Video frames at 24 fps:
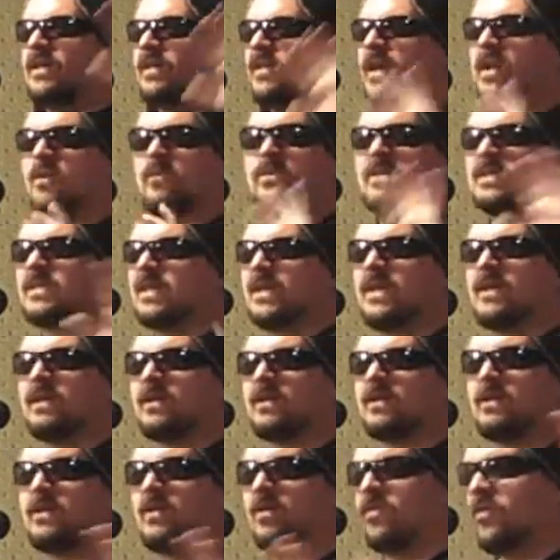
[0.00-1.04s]
That was
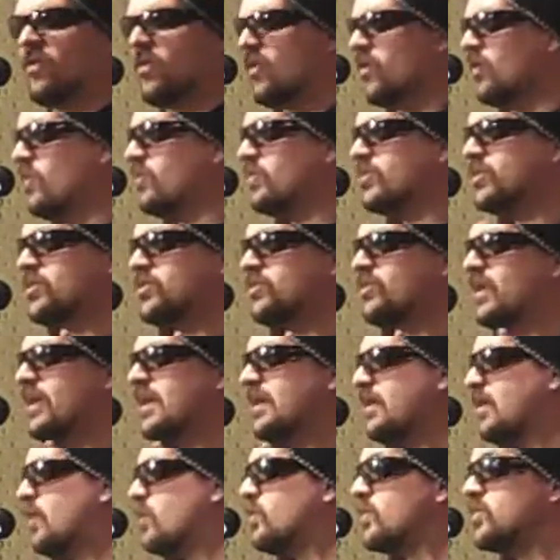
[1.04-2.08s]
it. On the whole
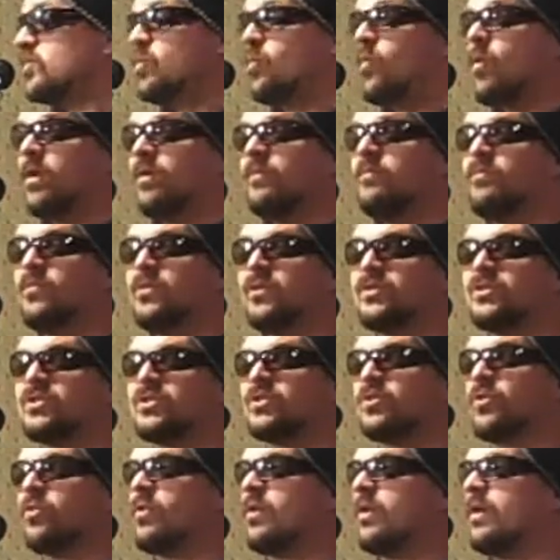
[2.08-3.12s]
street, there was one
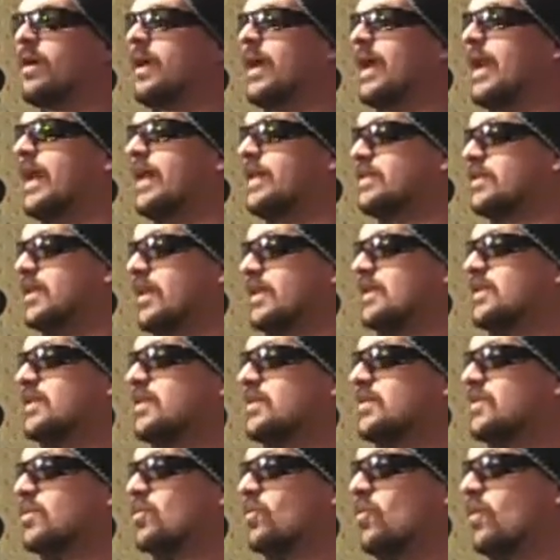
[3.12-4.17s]
bookstore, and I checked
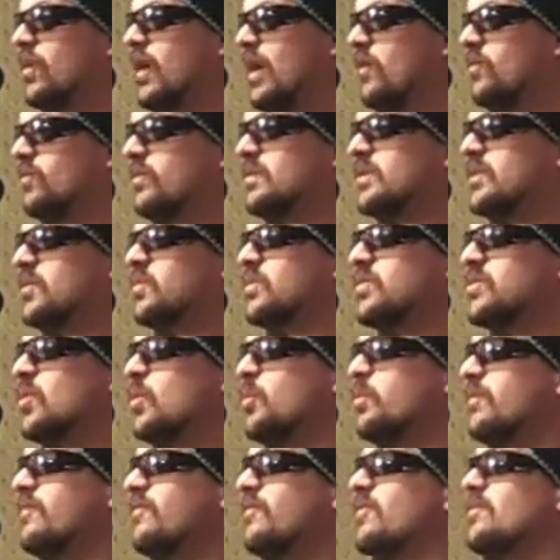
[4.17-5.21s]
its store hours. It was
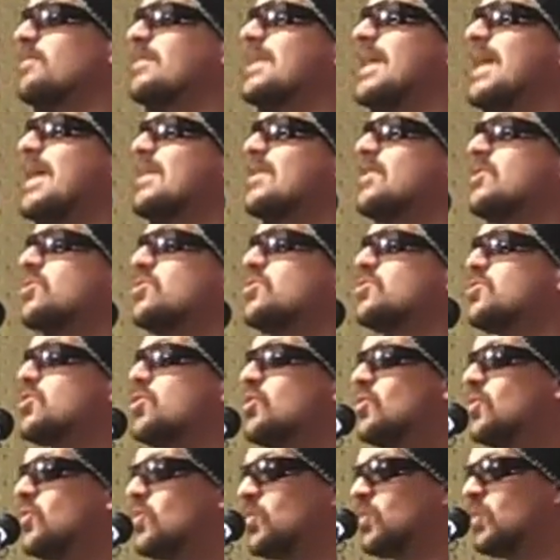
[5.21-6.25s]
open from 10 till
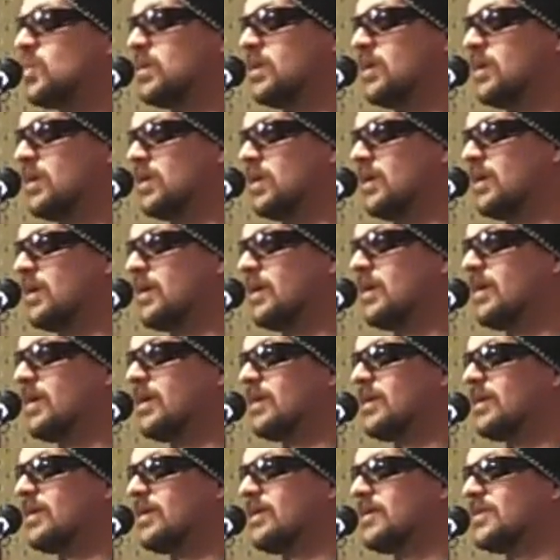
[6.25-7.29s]
2.
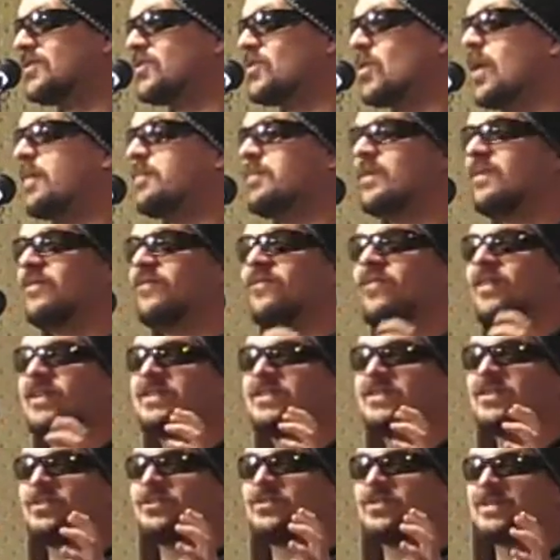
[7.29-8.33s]
So I'm
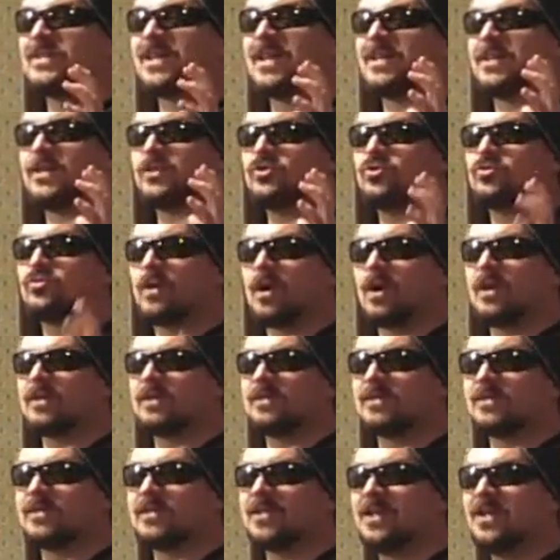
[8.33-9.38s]
convinced they're selling
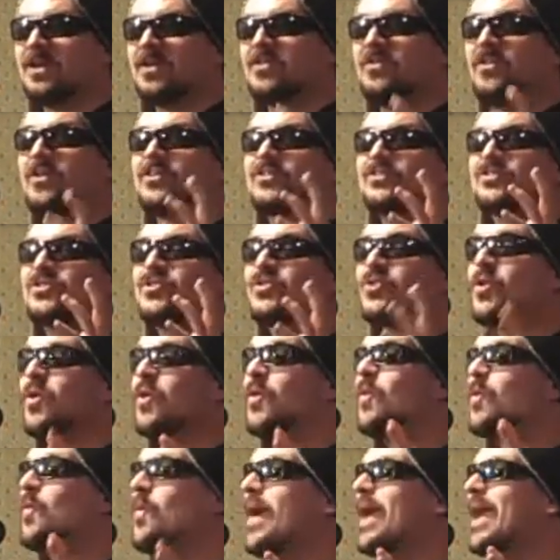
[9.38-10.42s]
drugs. There's
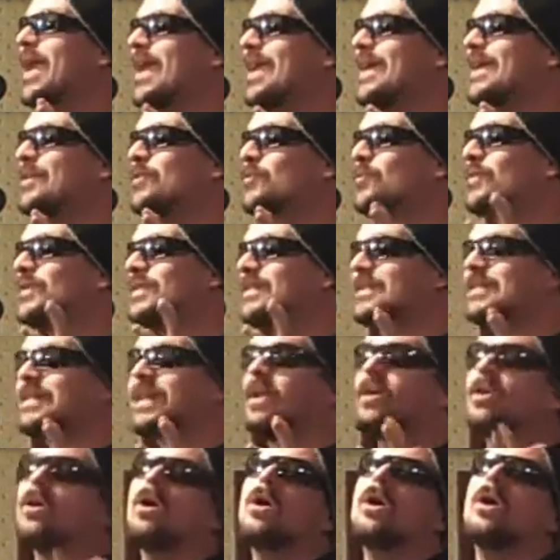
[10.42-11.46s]
no way you can
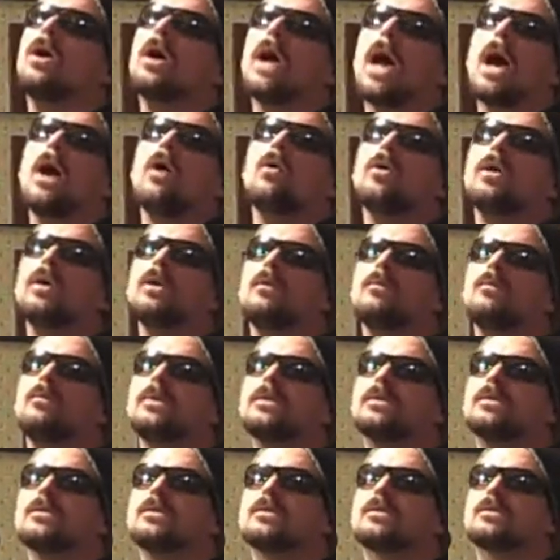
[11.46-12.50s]
stay. How can a
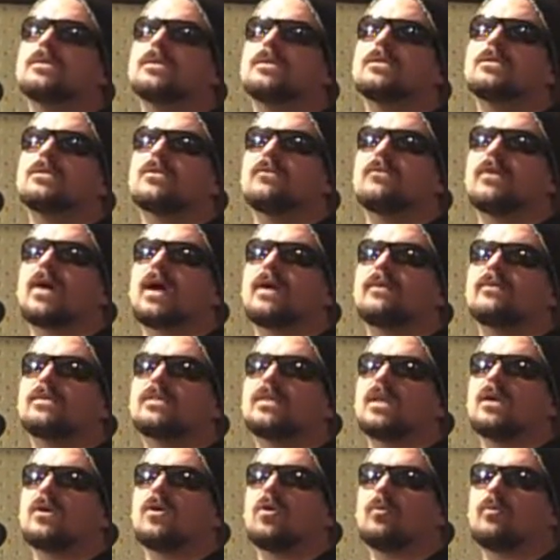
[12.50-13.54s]
business survive
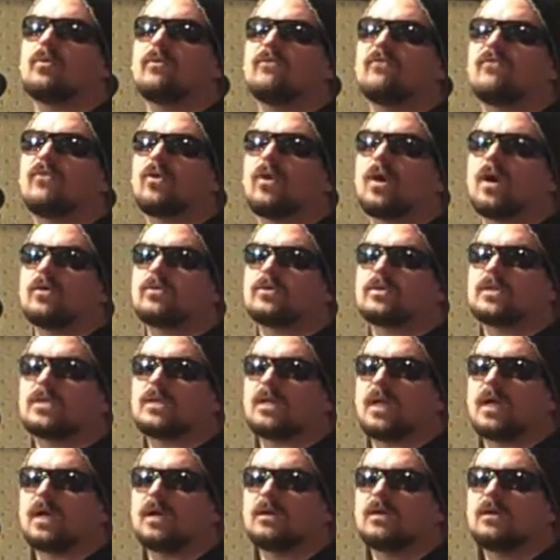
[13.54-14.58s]
staying open 4 hours a
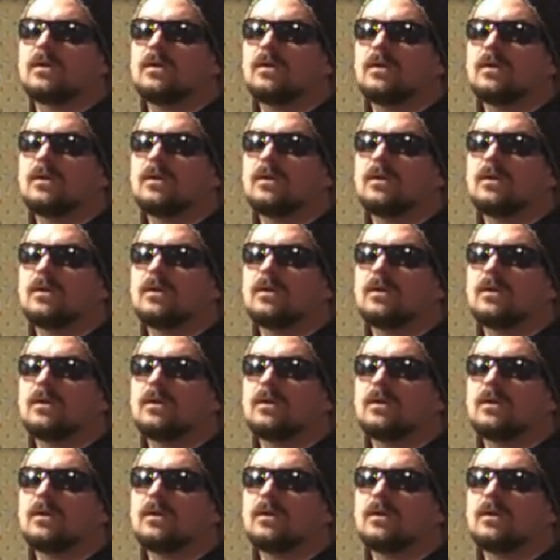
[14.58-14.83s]
day?